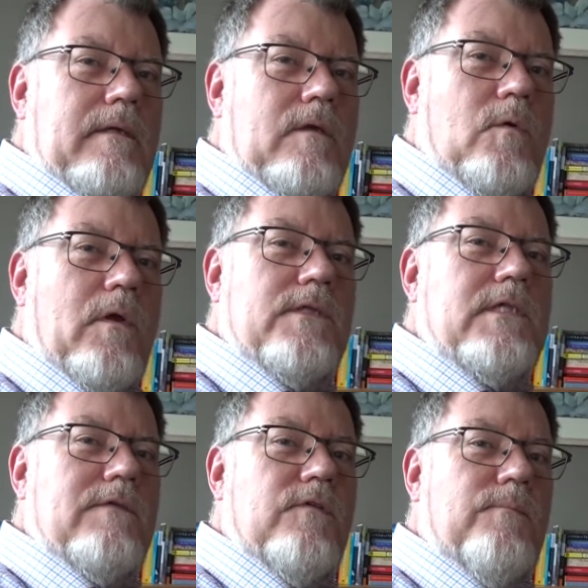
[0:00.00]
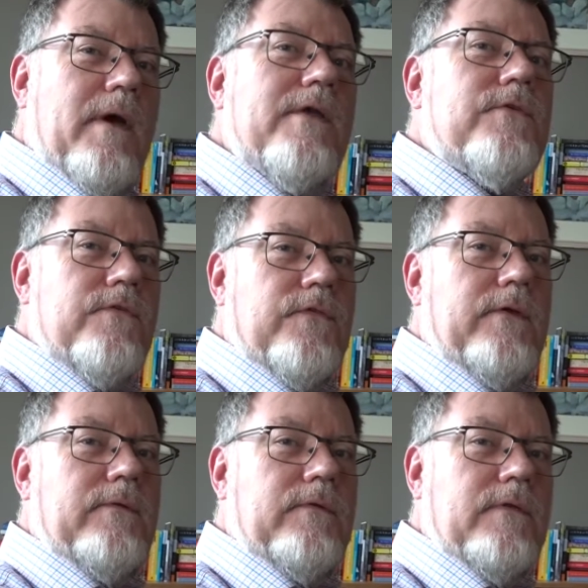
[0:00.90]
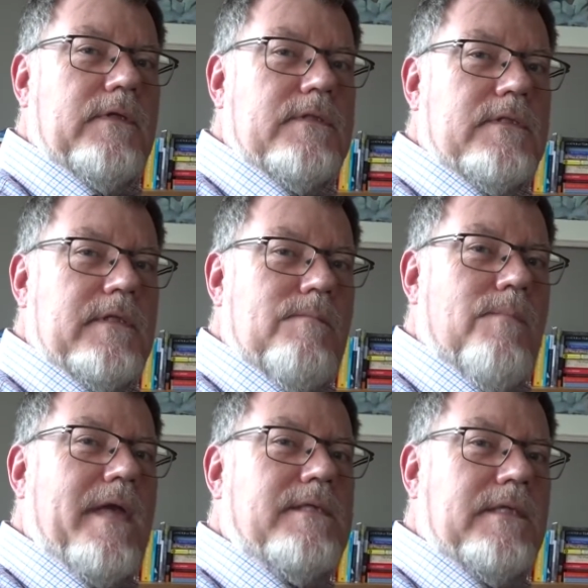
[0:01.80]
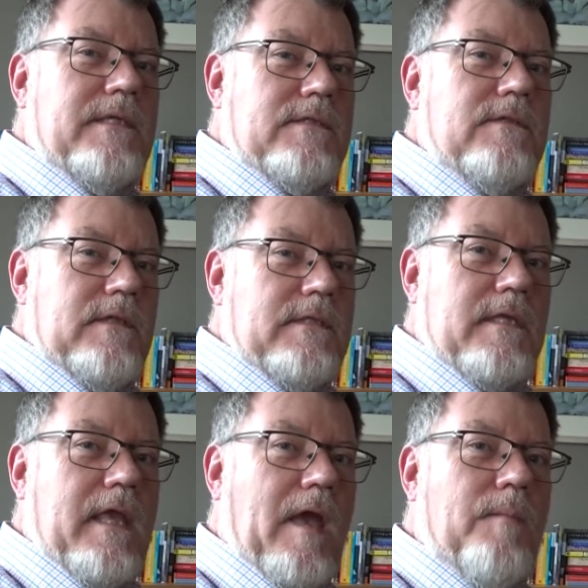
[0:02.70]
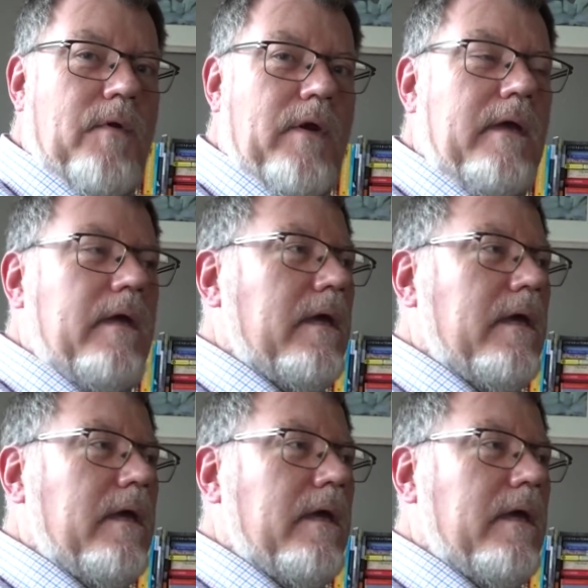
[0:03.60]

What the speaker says: quality of the microphone that's embedded into this camera.